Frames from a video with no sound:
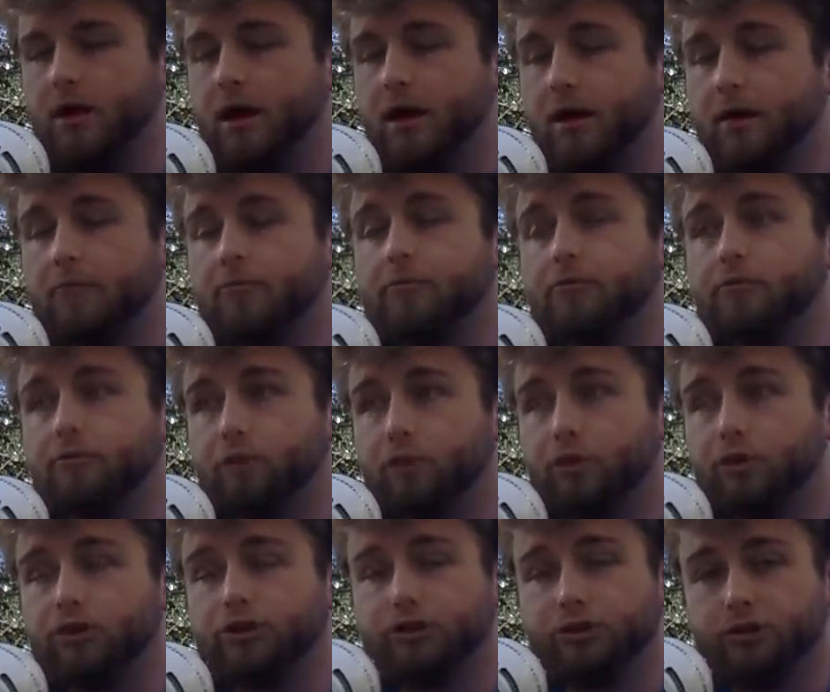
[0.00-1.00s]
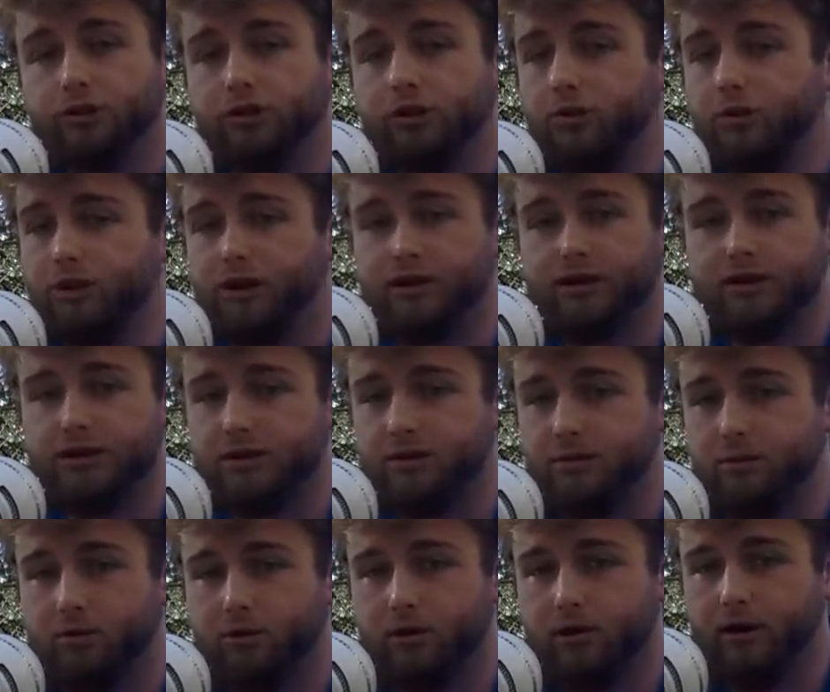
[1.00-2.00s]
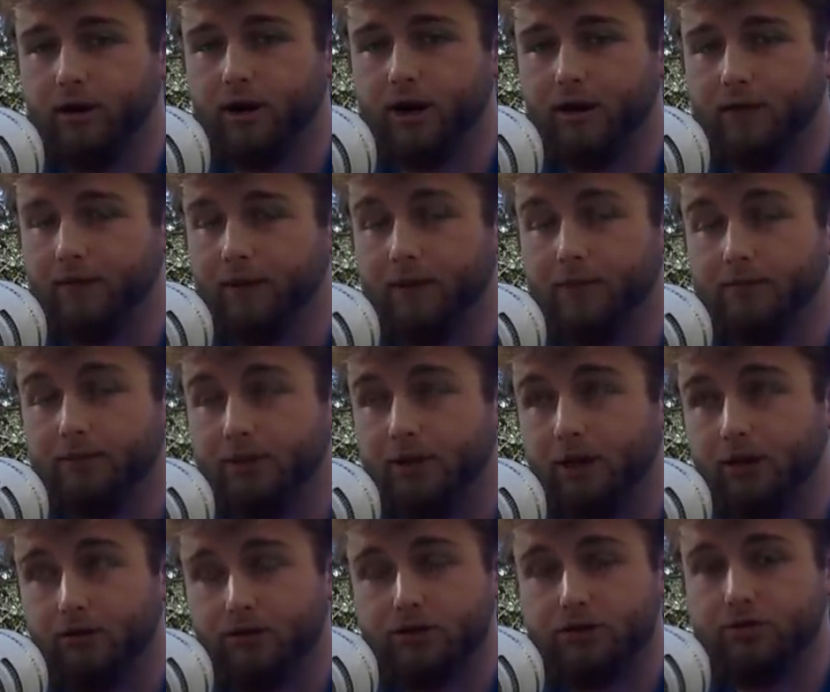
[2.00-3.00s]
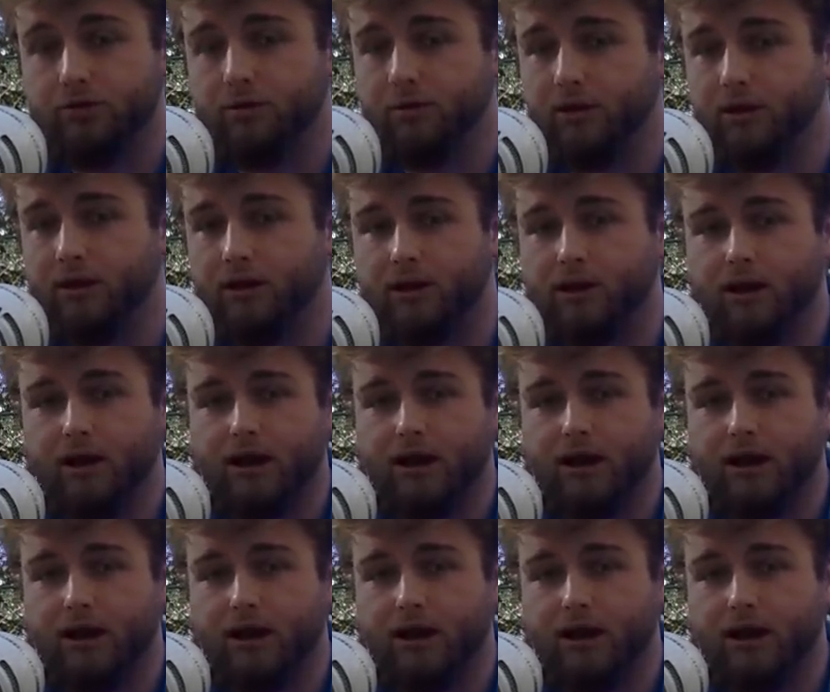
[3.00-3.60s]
I am for sure quitting this sport. I'm done with swimming.